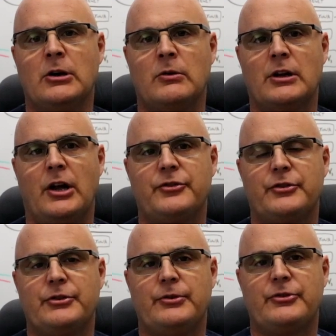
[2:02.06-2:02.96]
We'll
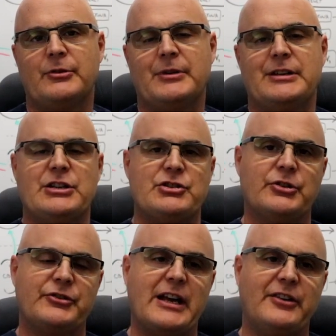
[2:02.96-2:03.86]
also do some
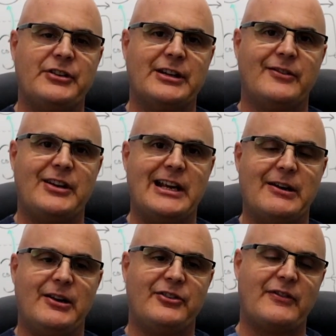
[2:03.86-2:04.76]
additional testing of the
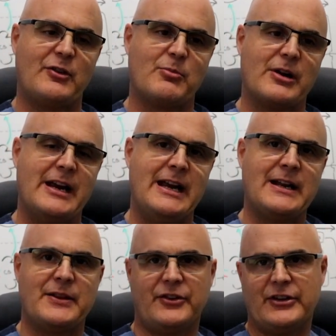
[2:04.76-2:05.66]
areas of the
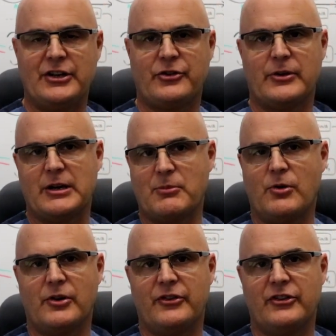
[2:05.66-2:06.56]
brain and the sensory and
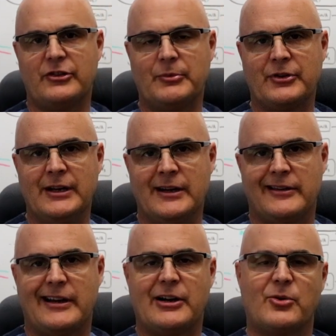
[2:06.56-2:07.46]
motor systems
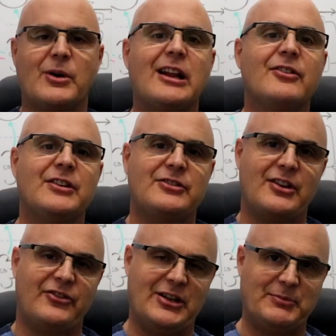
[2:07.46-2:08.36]
that are relevant to
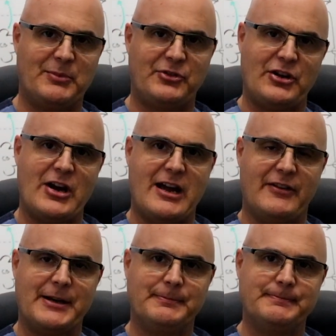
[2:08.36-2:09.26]
the symptoms you're
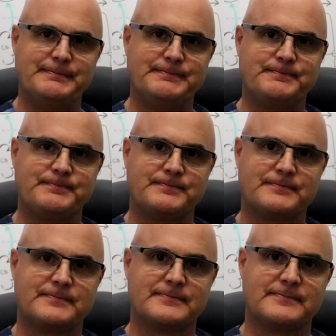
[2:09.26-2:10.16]
having.
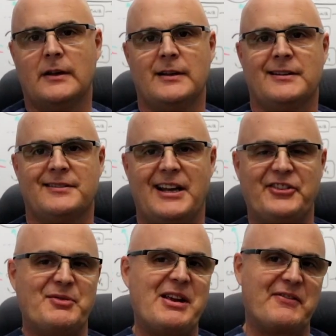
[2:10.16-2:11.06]

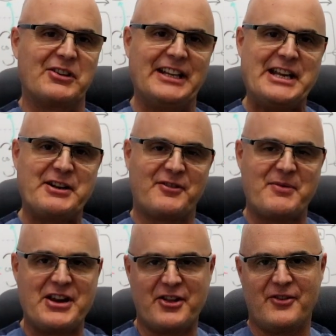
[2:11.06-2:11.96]
As you may have gleaned from
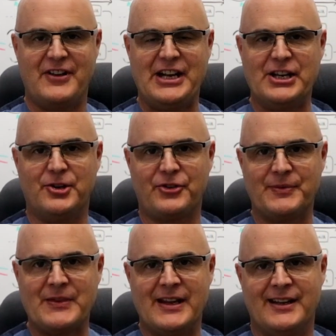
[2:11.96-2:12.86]
the other videos,
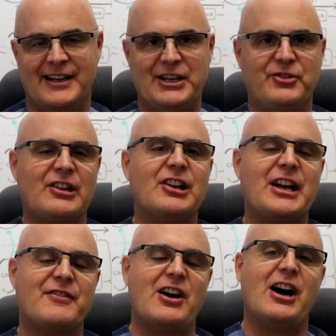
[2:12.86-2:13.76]
I use a
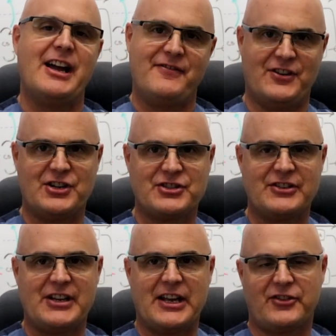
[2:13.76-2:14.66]
lot of eye
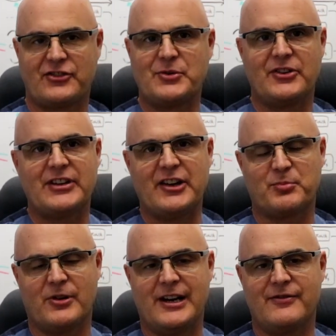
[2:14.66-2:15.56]
function tests to assess
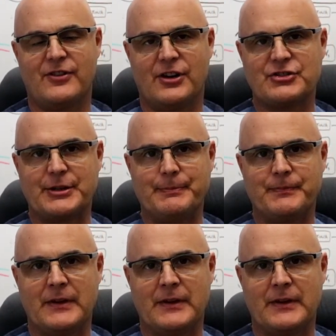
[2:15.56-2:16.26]
brain function.